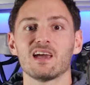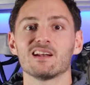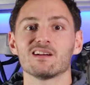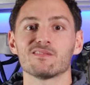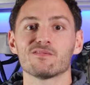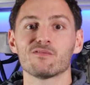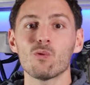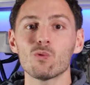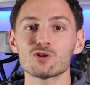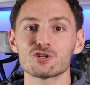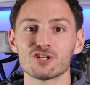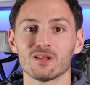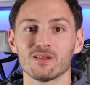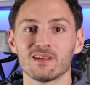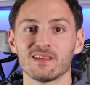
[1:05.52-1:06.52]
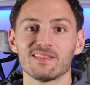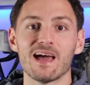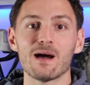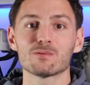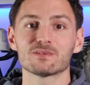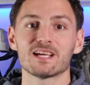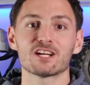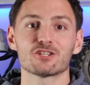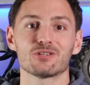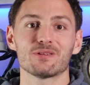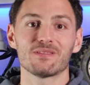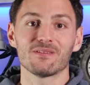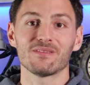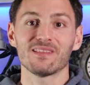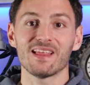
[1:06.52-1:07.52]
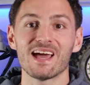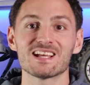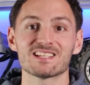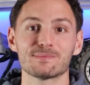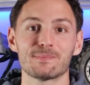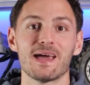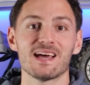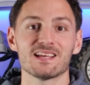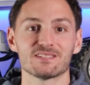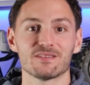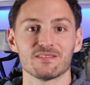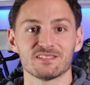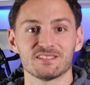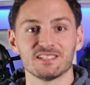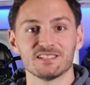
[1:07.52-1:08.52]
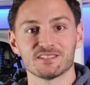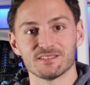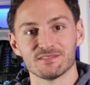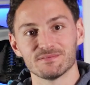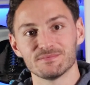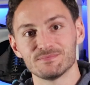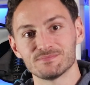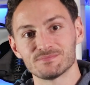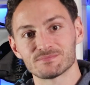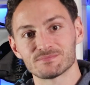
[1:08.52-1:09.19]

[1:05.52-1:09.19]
And unfortunately, that was actually the last pass of the season.